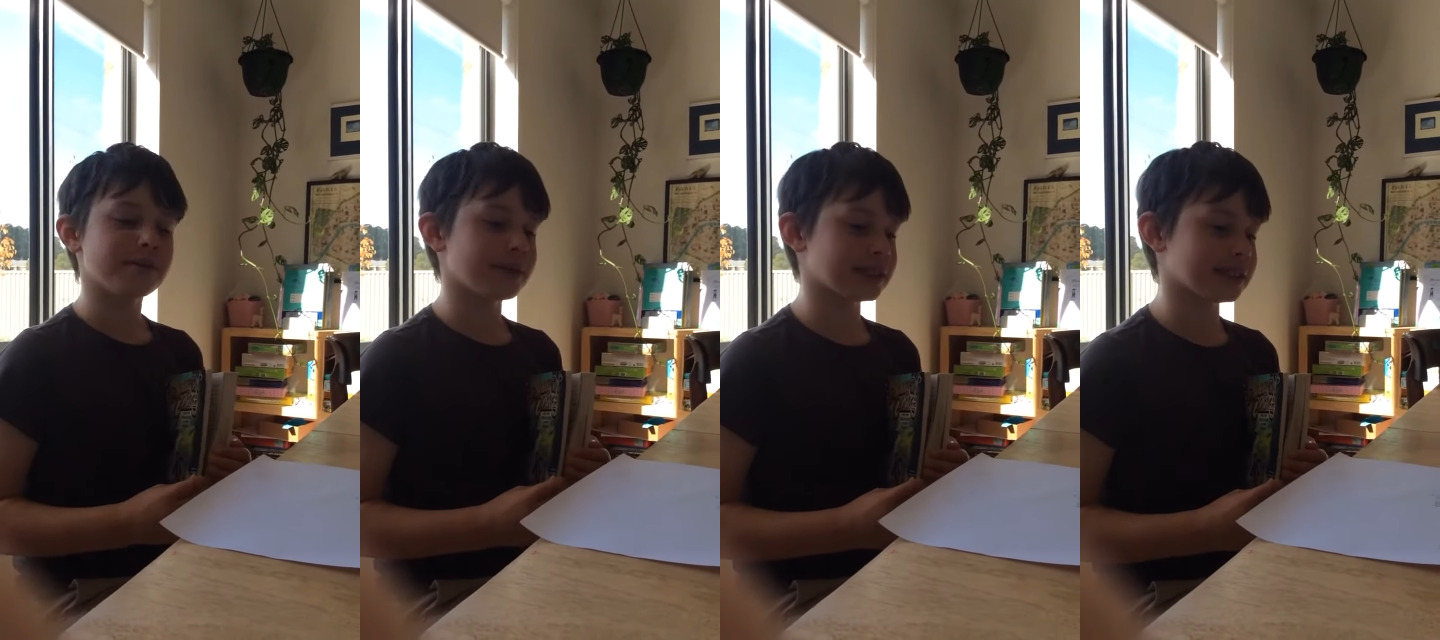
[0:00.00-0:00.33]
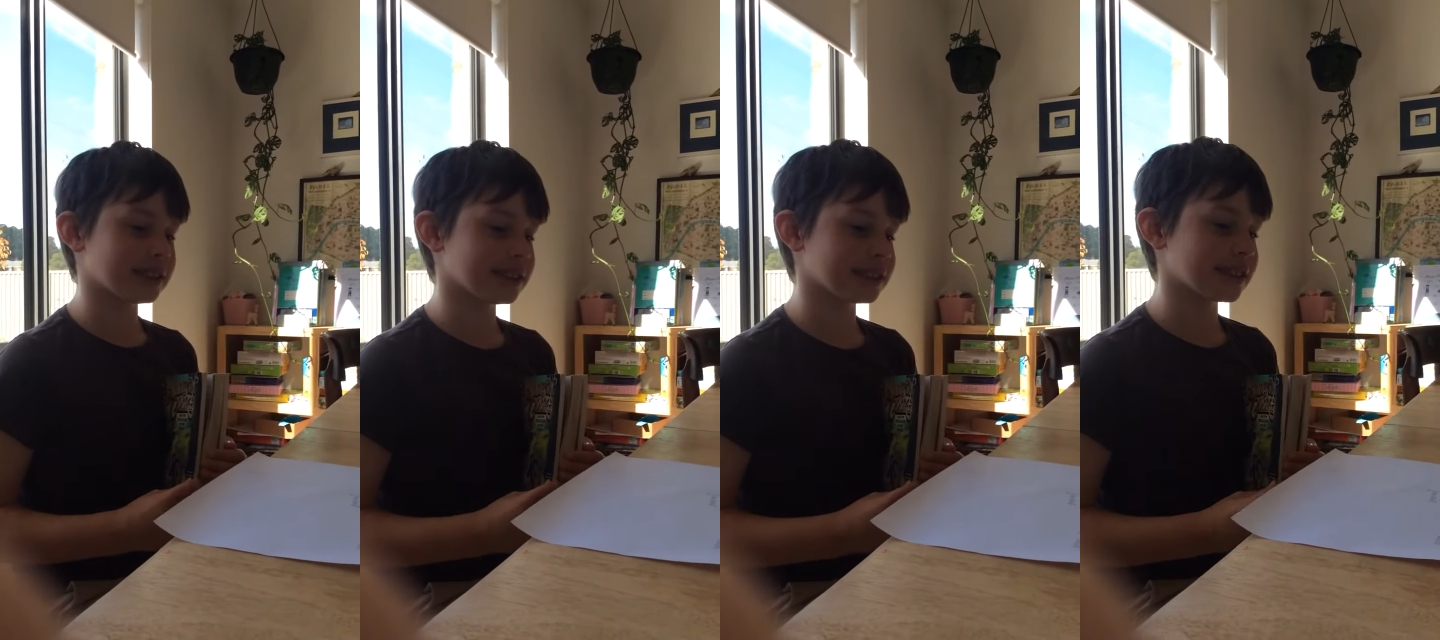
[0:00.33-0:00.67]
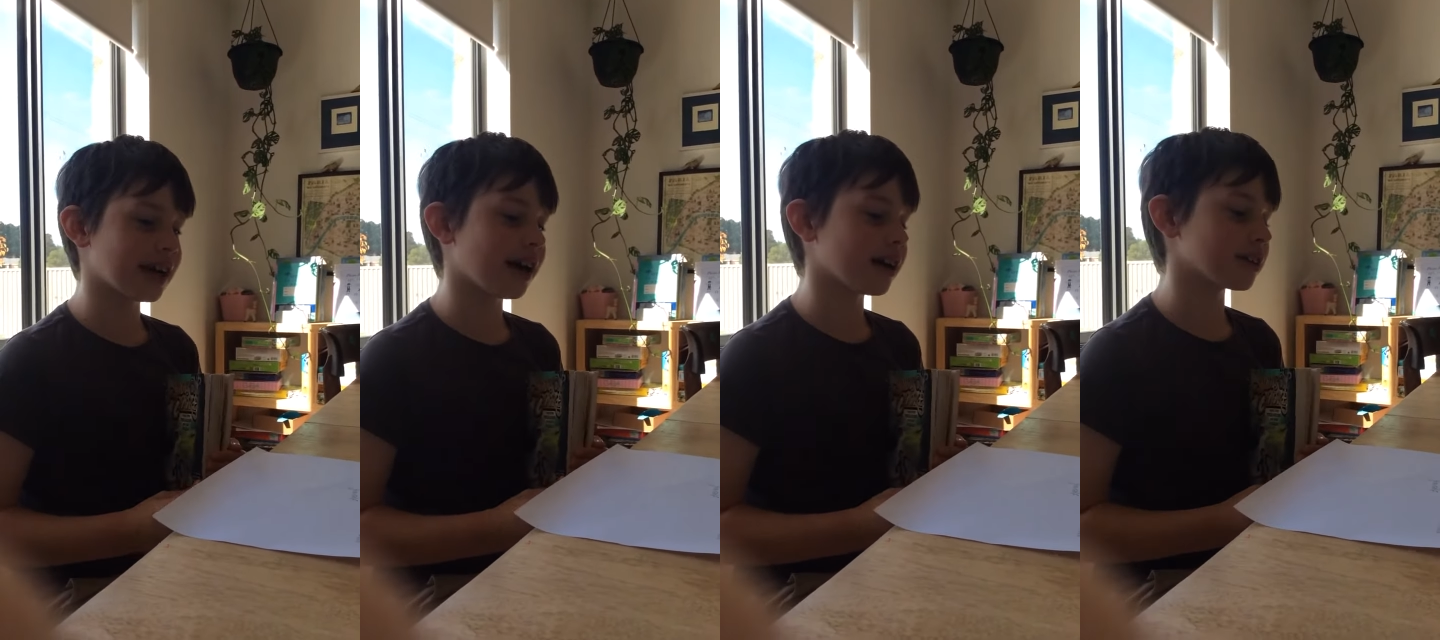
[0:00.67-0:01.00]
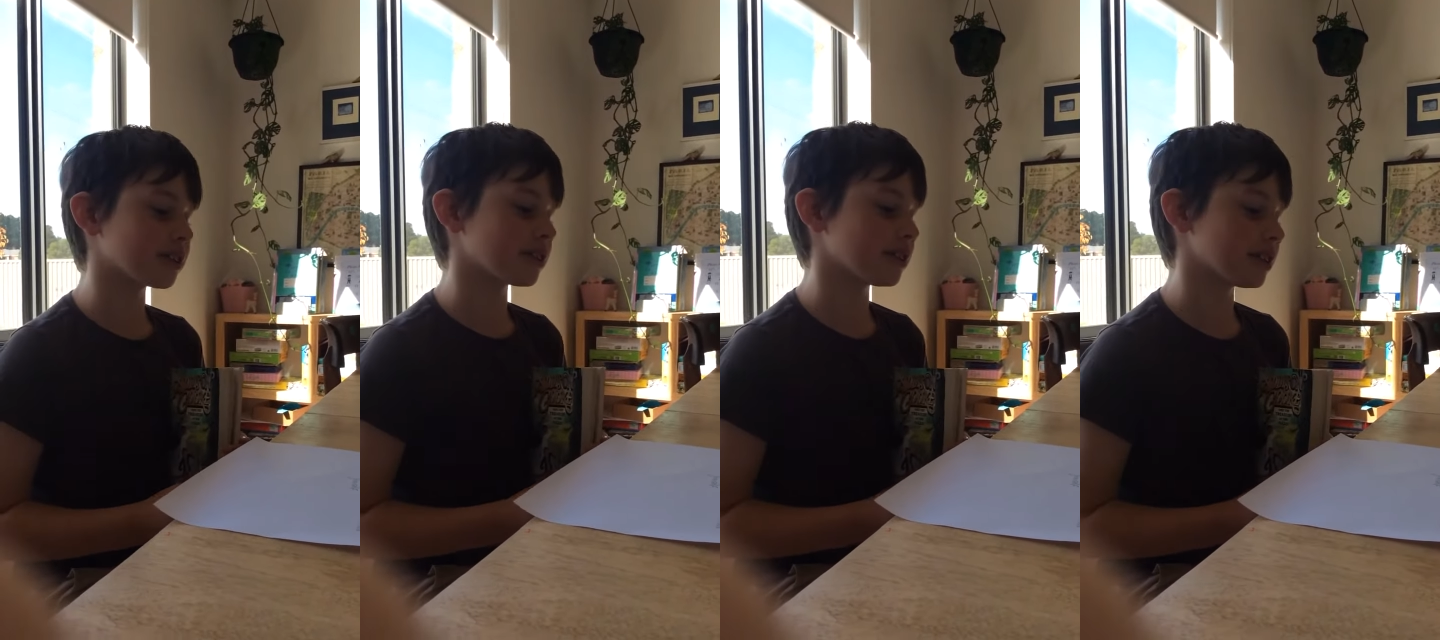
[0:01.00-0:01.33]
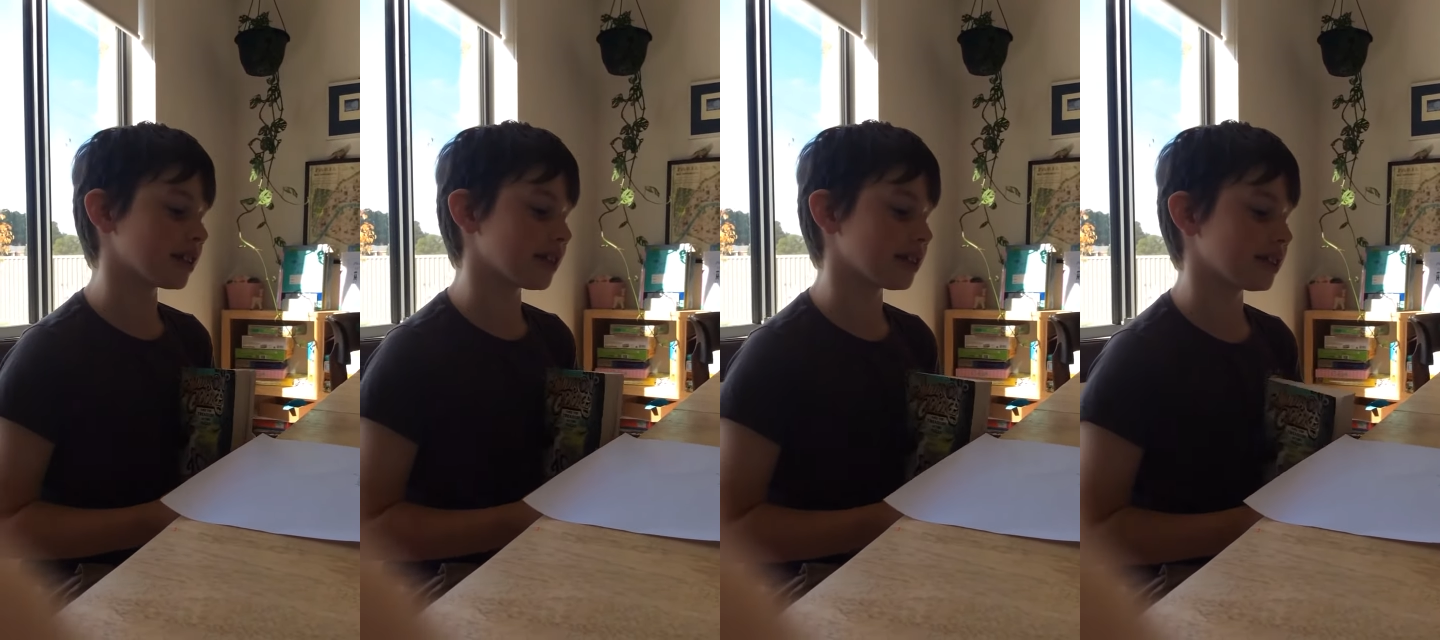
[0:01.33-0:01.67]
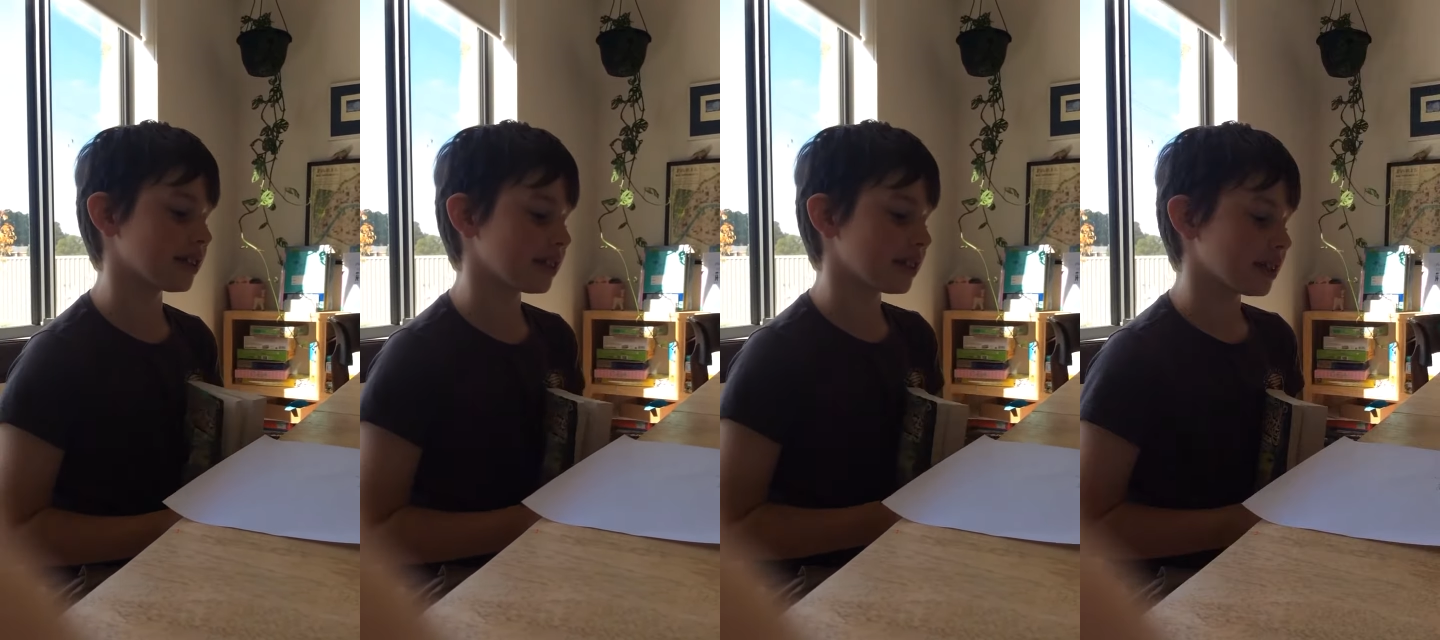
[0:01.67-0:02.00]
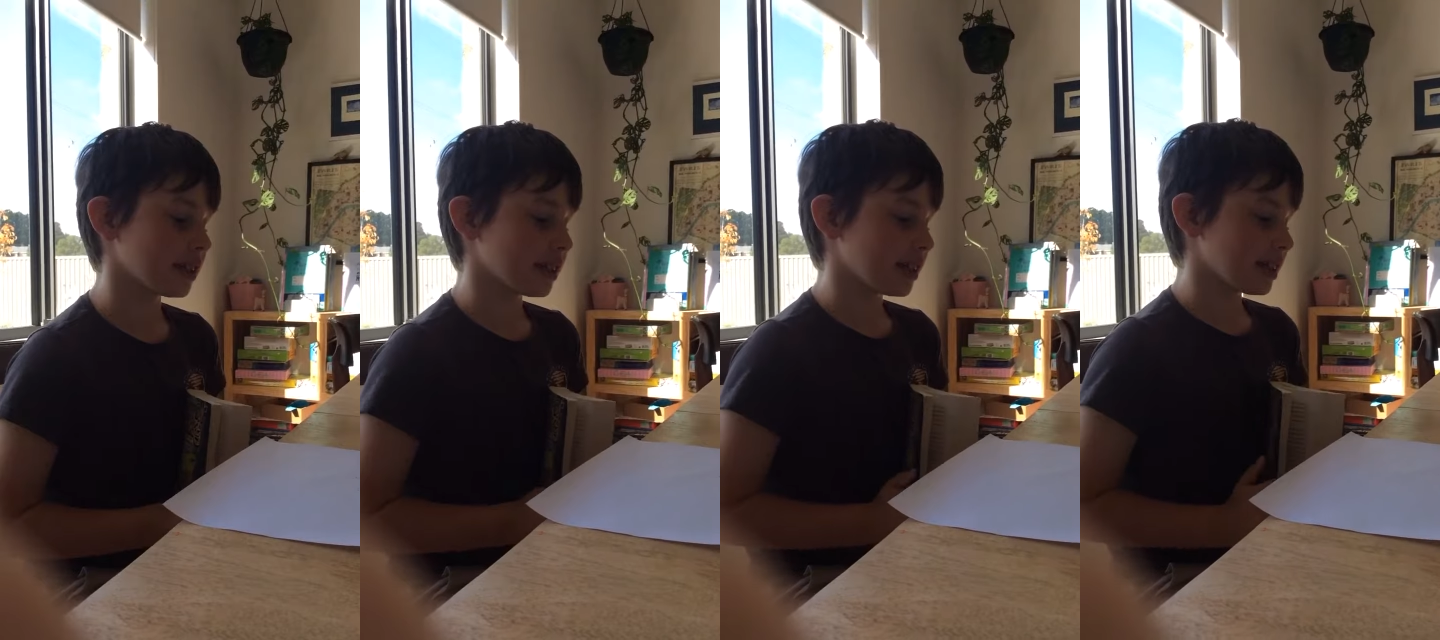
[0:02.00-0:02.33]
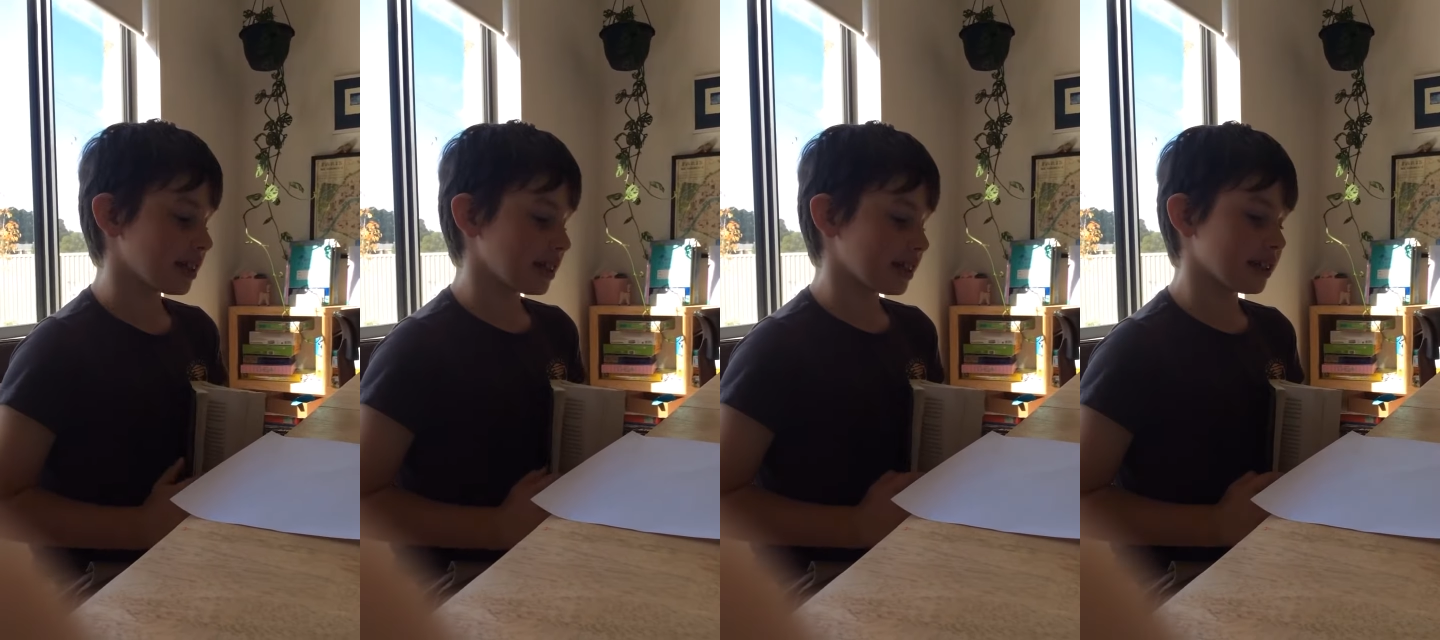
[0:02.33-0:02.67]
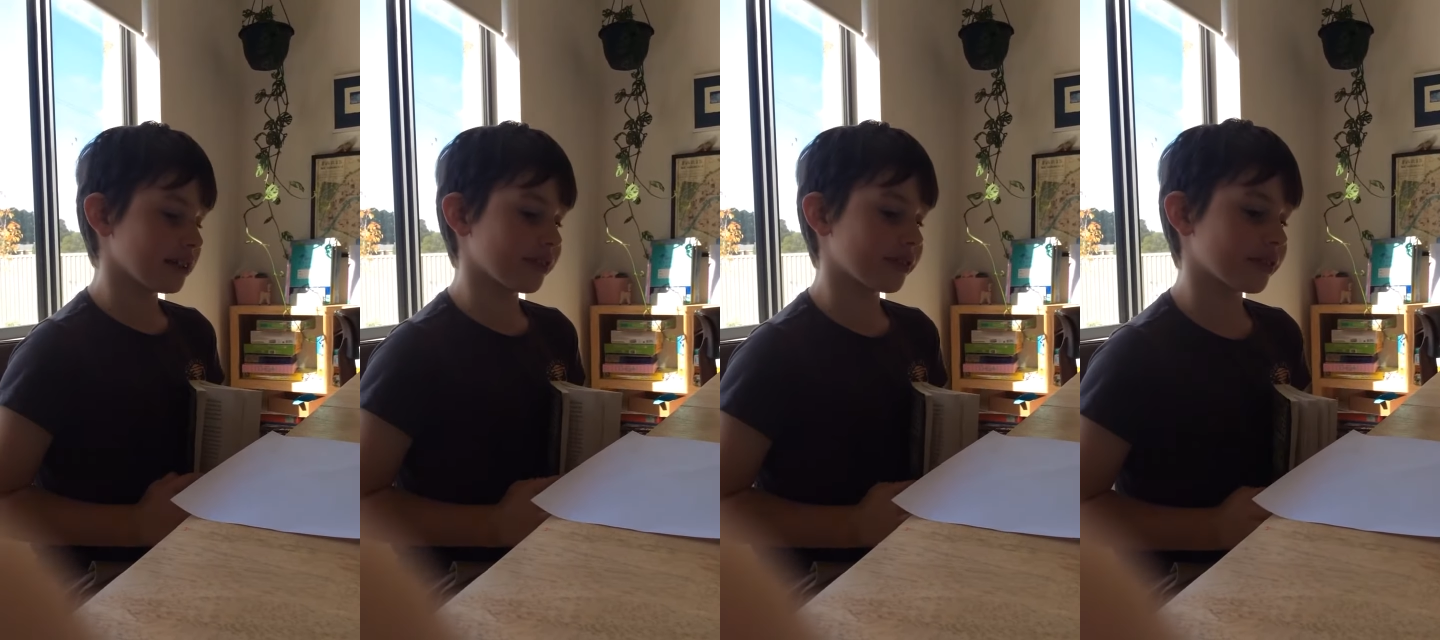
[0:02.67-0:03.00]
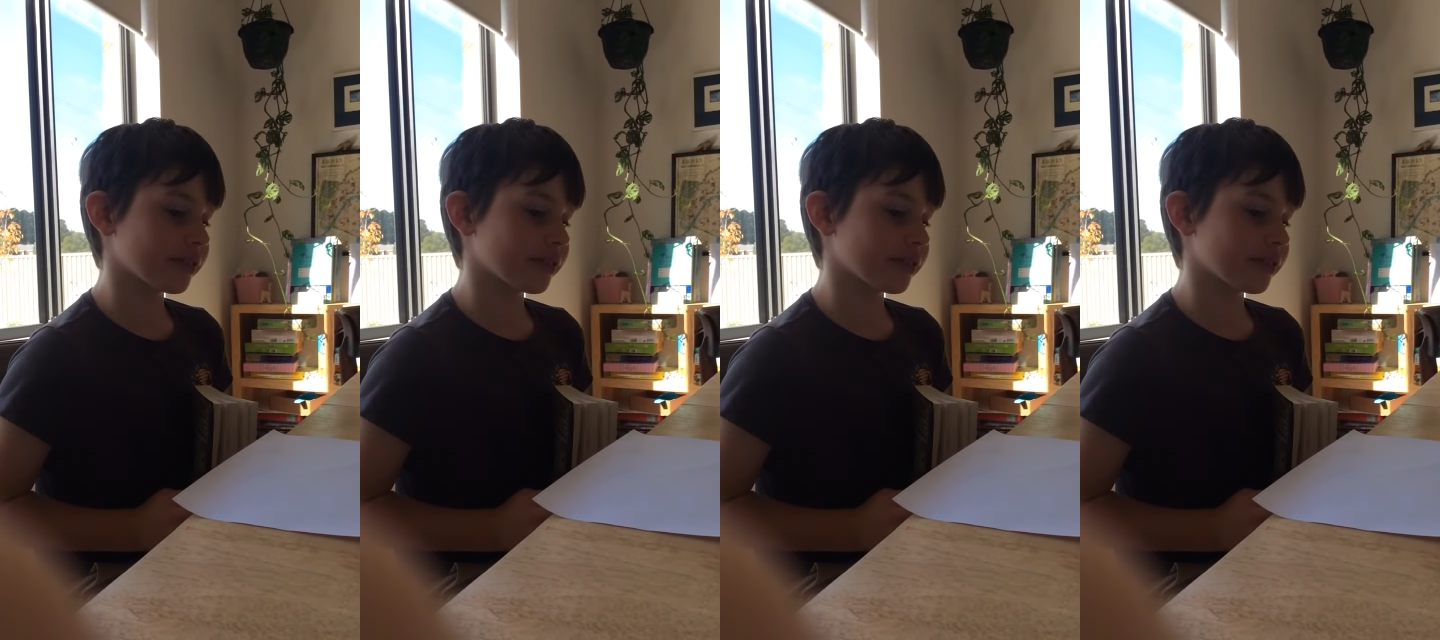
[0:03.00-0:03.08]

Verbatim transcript: but his uncle, uh,